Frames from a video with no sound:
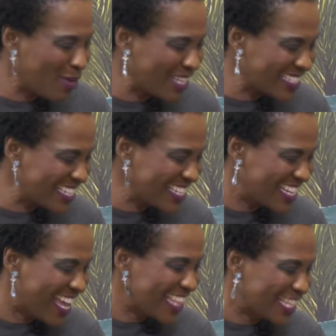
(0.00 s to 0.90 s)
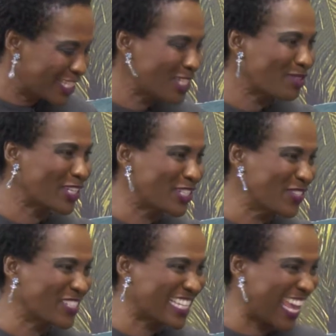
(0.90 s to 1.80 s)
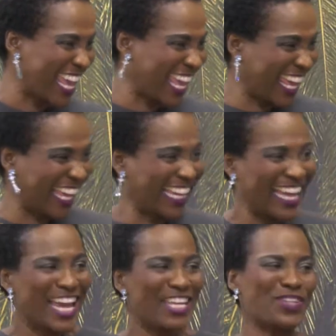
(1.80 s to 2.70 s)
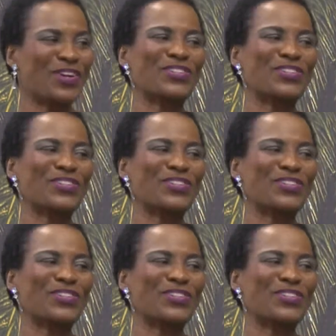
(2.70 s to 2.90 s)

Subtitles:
that question, this is what you say. So you